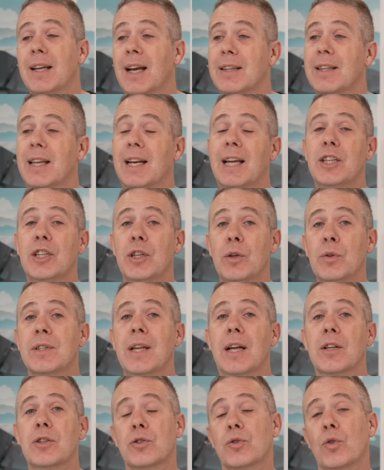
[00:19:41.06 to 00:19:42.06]
and then I use
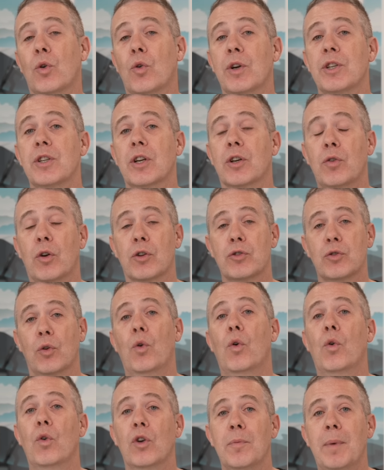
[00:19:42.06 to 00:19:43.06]
that storage across
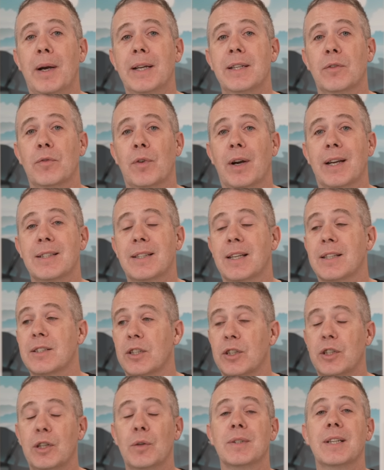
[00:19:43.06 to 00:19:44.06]
all of my devices
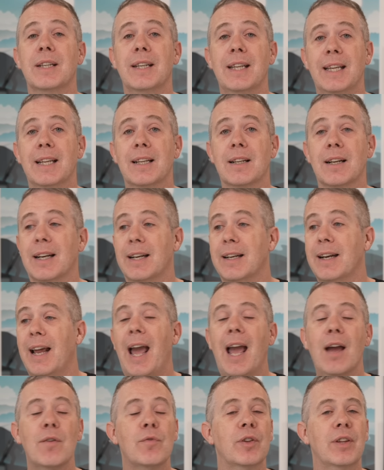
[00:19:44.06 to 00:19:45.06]
using Eagle, and
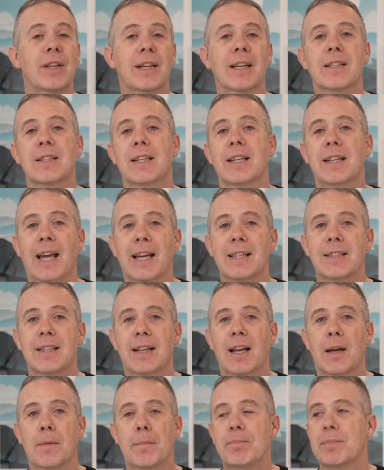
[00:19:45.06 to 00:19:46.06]
everything is connected
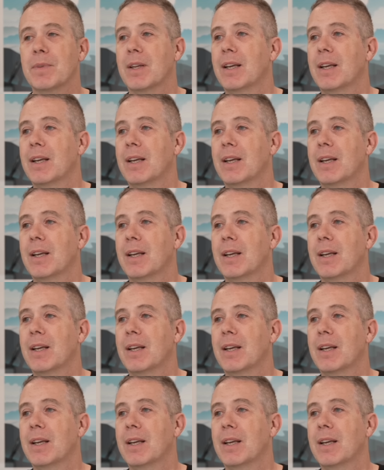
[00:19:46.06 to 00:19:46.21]
up.